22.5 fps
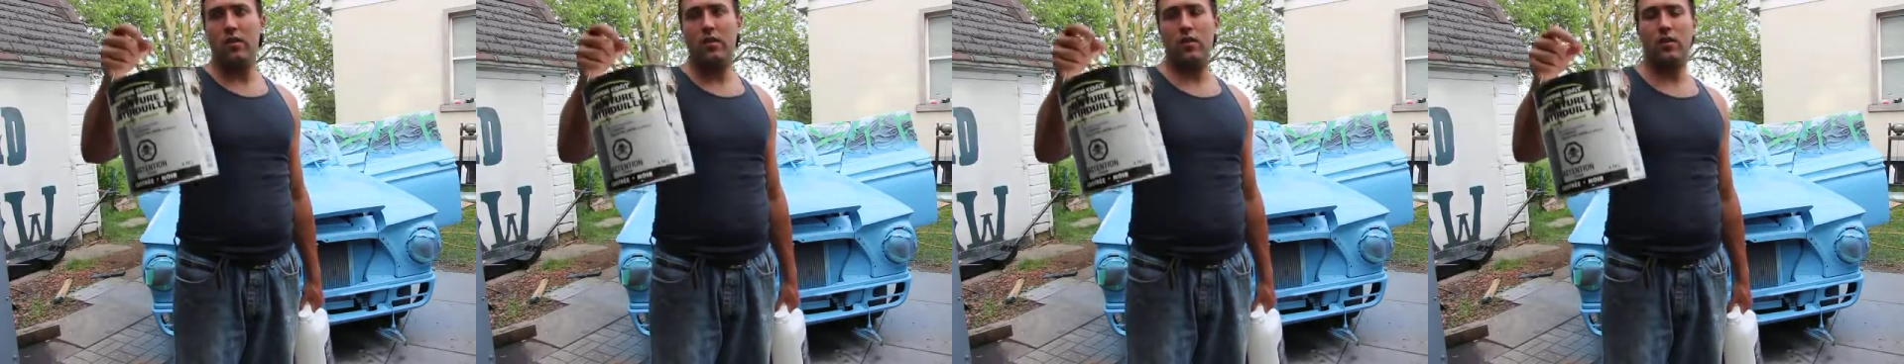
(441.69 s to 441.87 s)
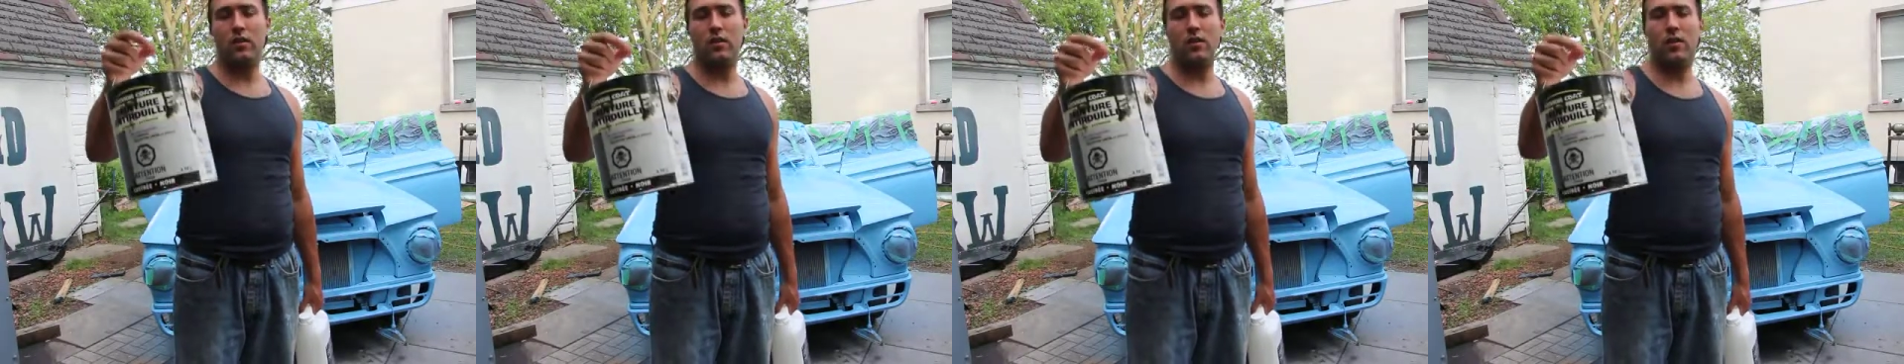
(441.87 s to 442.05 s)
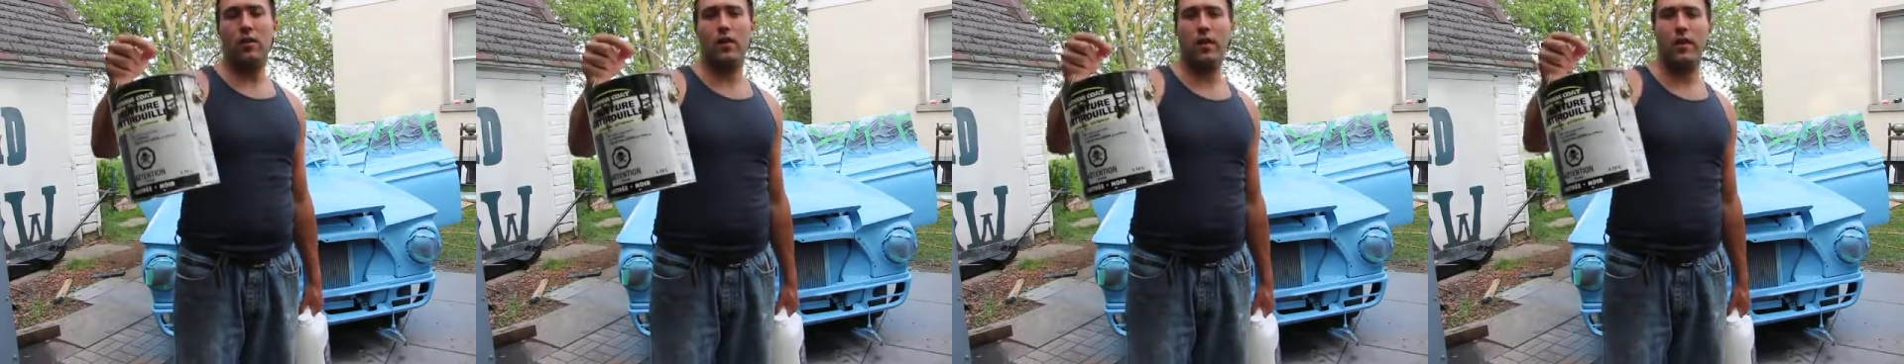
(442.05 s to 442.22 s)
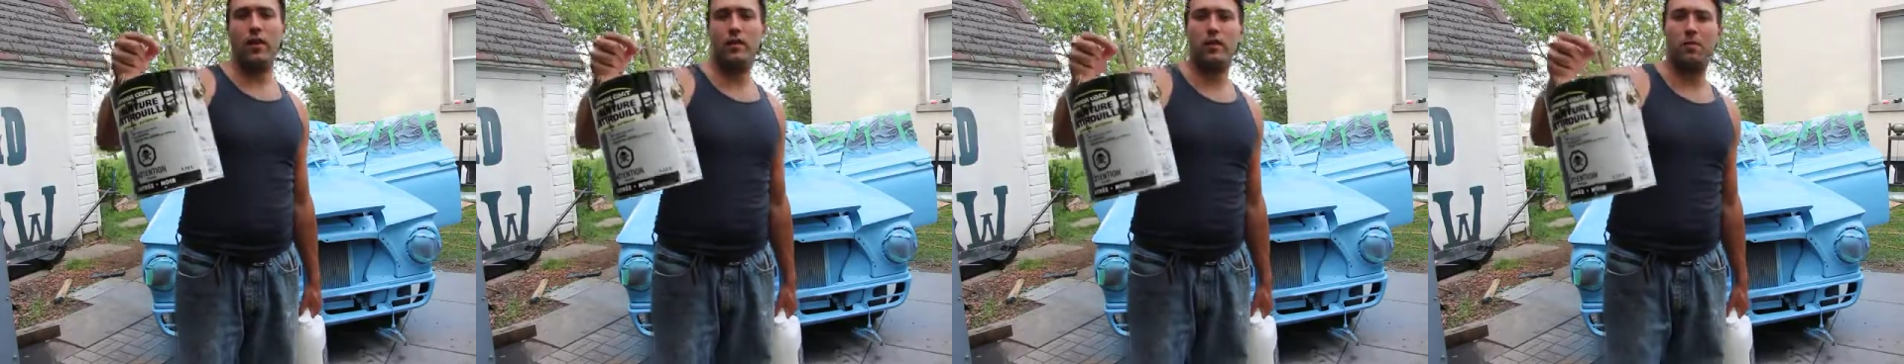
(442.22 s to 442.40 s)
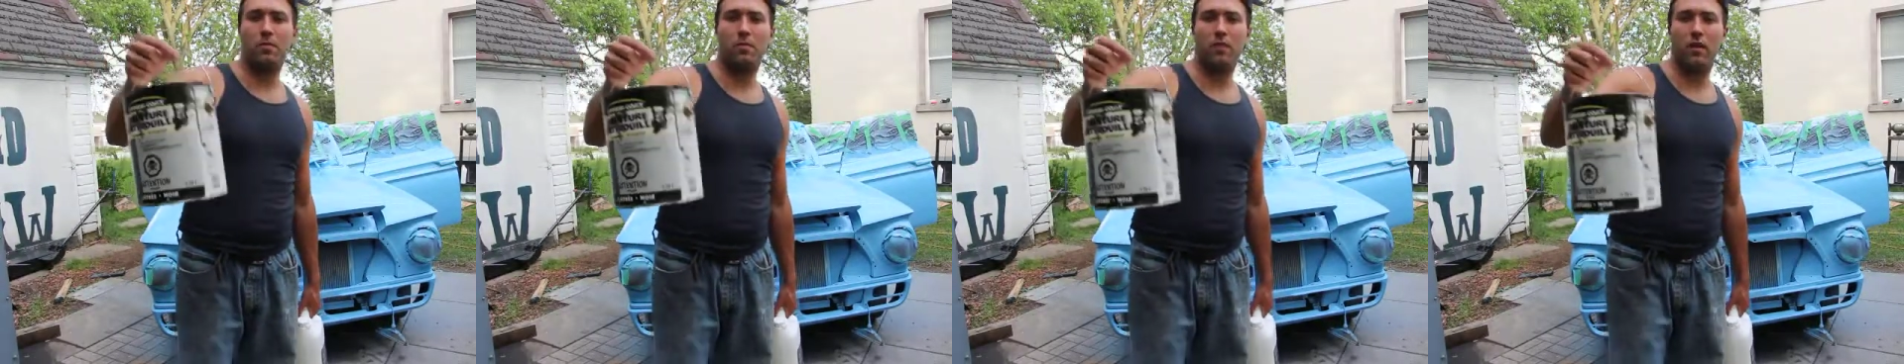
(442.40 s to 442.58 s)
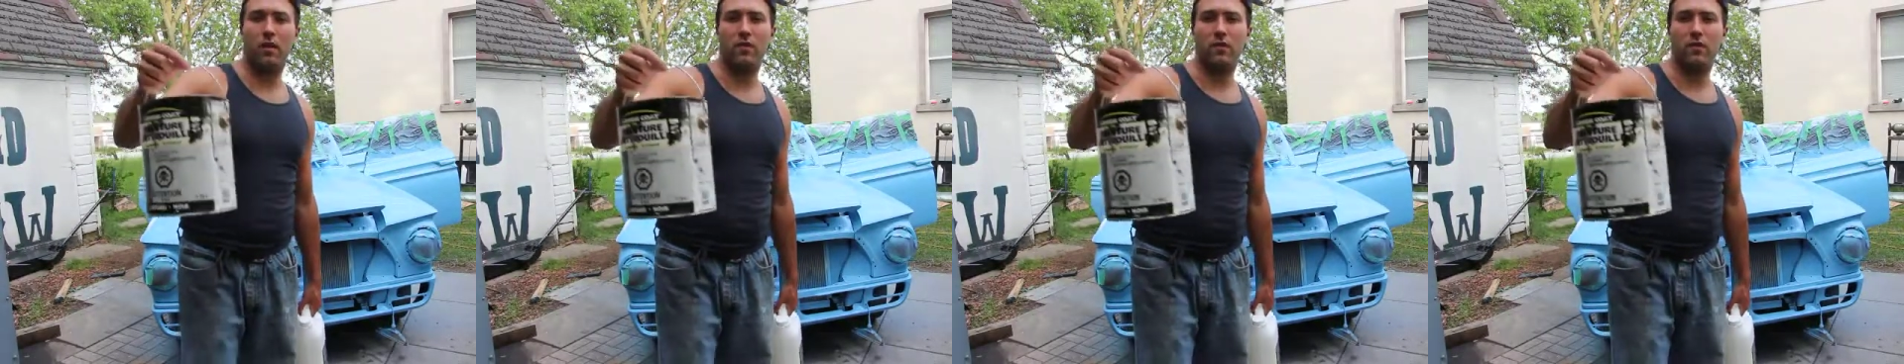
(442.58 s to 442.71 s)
I actually paid